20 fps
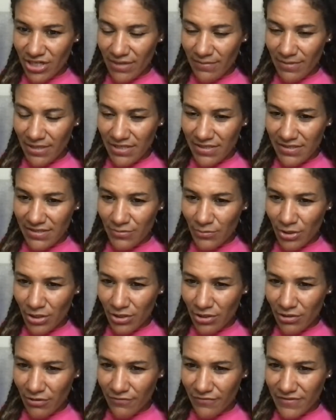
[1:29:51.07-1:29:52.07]
bless, one
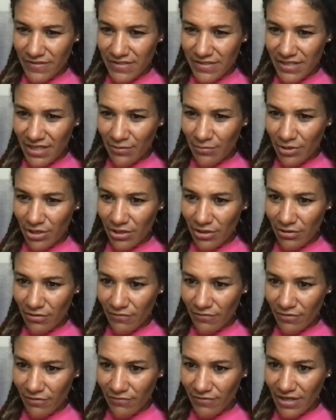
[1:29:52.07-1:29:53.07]
love stay with love
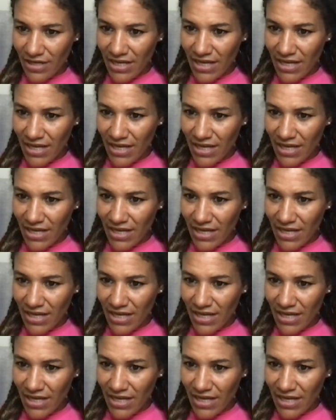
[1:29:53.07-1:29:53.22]
love